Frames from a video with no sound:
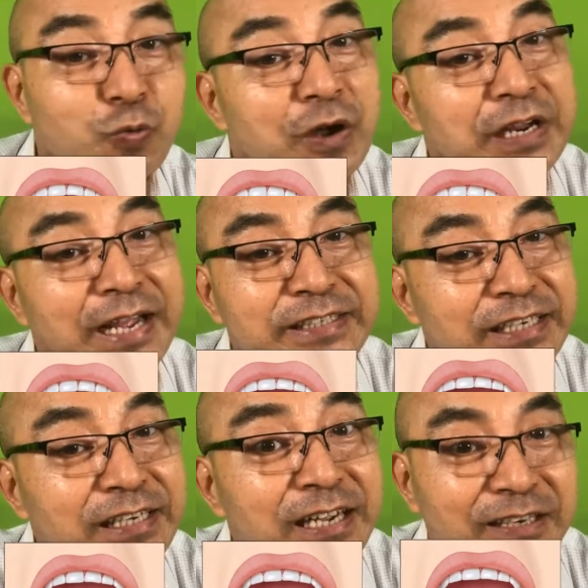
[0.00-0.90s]
what
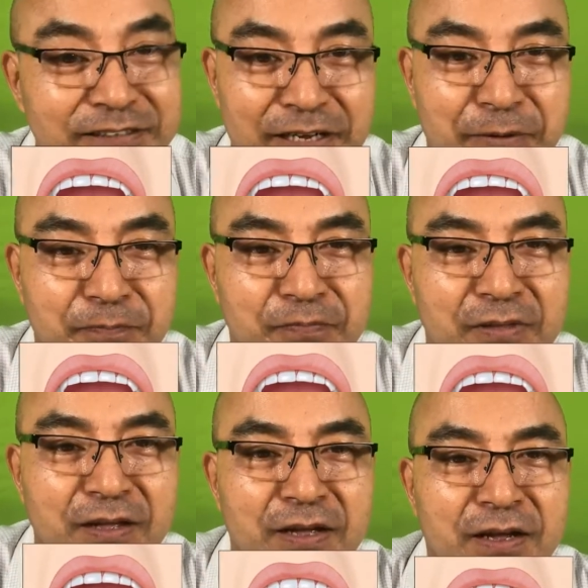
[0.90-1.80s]
exactly are they?
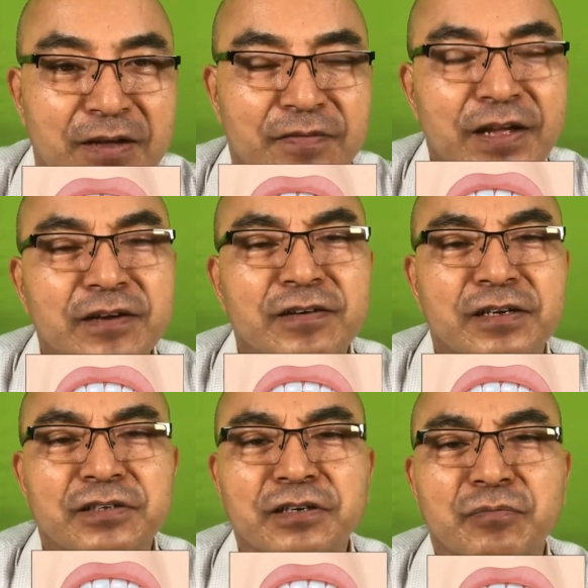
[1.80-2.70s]
They are
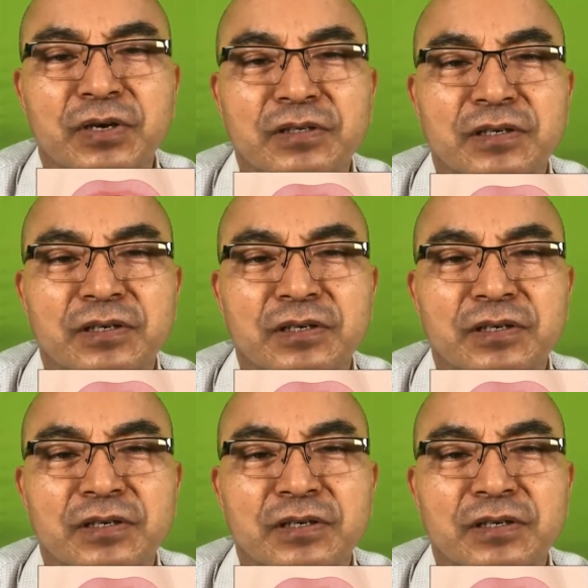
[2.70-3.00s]
nothing but